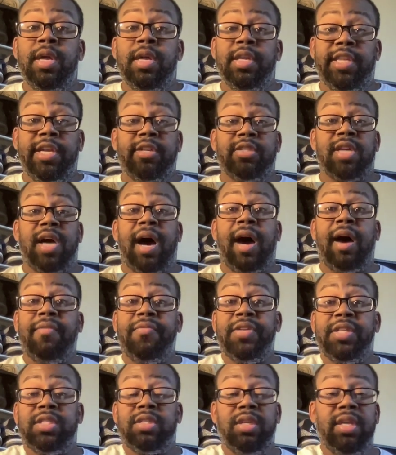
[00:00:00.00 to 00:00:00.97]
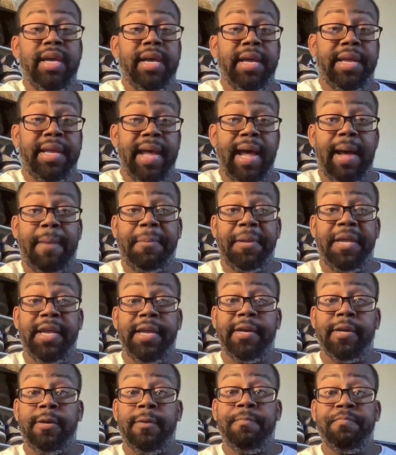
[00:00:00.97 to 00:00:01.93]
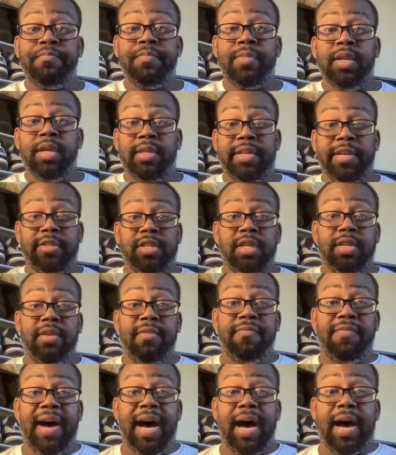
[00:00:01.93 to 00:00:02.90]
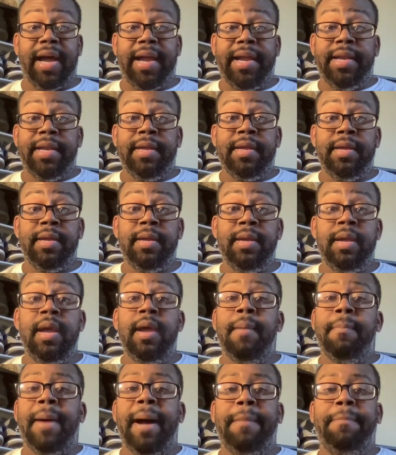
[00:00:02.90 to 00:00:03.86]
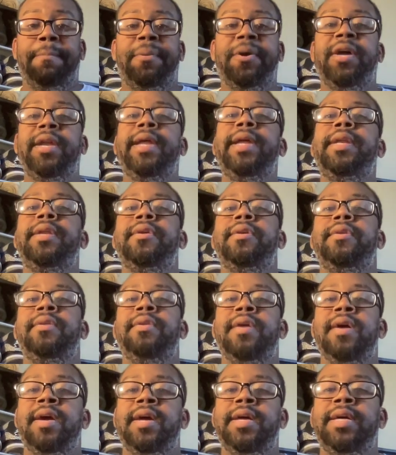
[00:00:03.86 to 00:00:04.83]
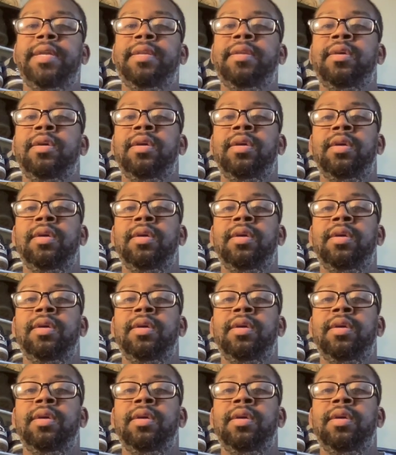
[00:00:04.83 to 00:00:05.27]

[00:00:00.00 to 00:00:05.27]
There's obviously a gap here. There's a divide. By putting the non